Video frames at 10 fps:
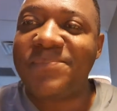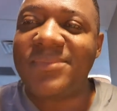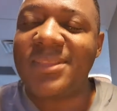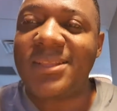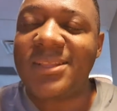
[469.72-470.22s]

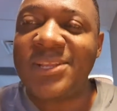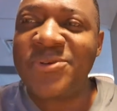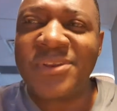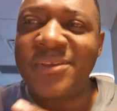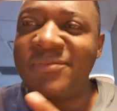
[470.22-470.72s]
the
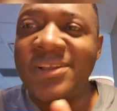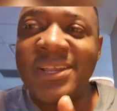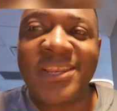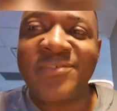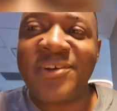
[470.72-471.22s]
vlogging never
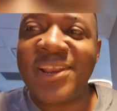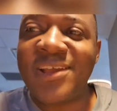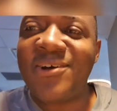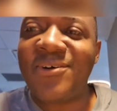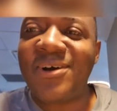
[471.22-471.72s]
really go
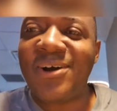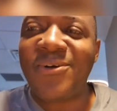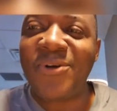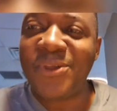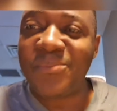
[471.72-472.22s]
how you
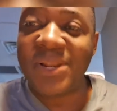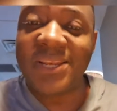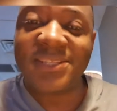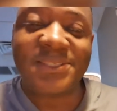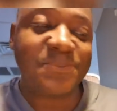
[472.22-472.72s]
plan it,
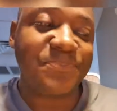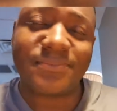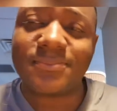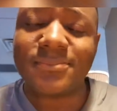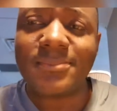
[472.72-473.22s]

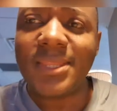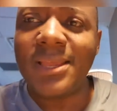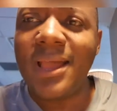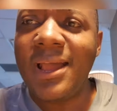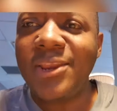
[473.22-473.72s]
and
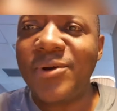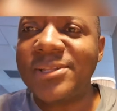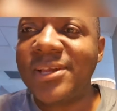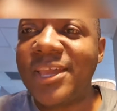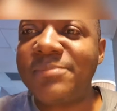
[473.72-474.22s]
you want to
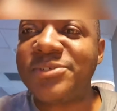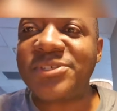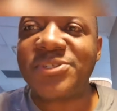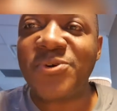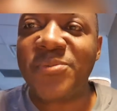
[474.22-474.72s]
capture so
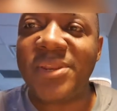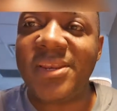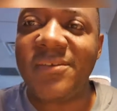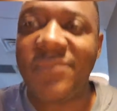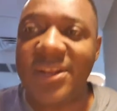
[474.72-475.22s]
many
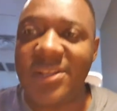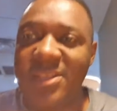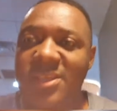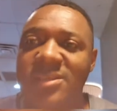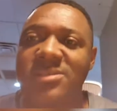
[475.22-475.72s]
different
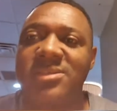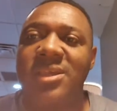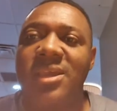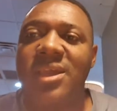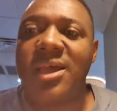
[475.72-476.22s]
things,
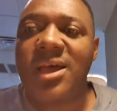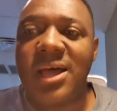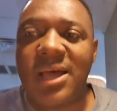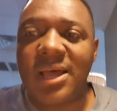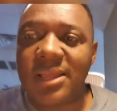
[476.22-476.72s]

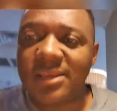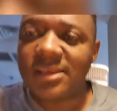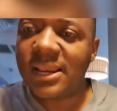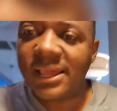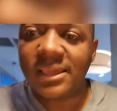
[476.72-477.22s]
and
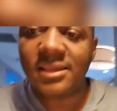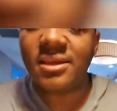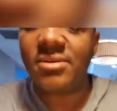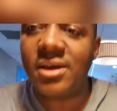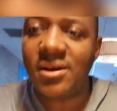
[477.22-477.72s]
like you
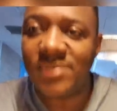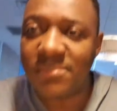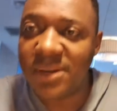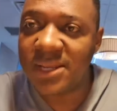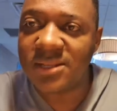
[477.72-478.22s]
have a
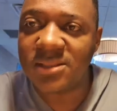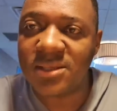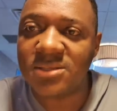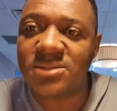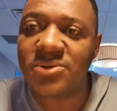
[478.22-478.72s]
million things
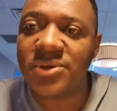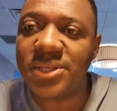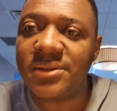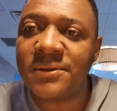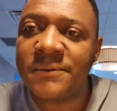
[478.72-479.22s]
doing,
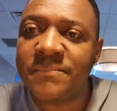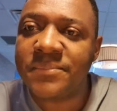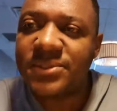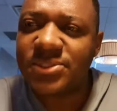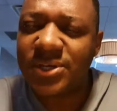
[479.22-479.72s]
so
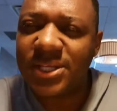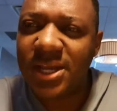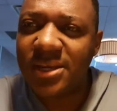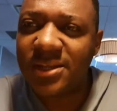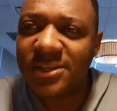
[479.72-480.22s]
it kind of
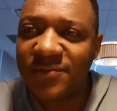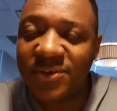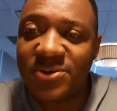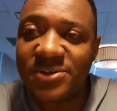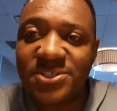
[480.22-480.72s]
difficult
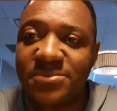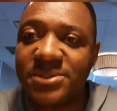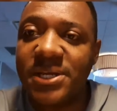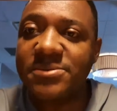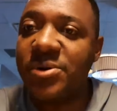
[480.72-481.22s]
sometimes.
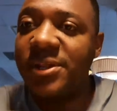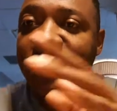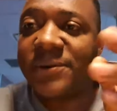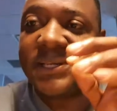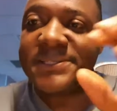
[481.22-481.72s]
But
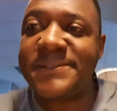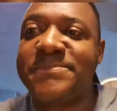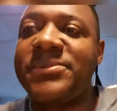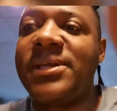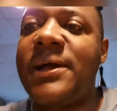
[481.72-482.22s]
anyways,
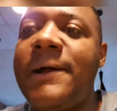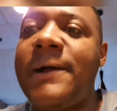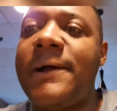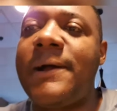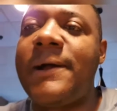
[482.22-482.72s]

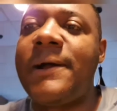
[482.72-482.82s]
been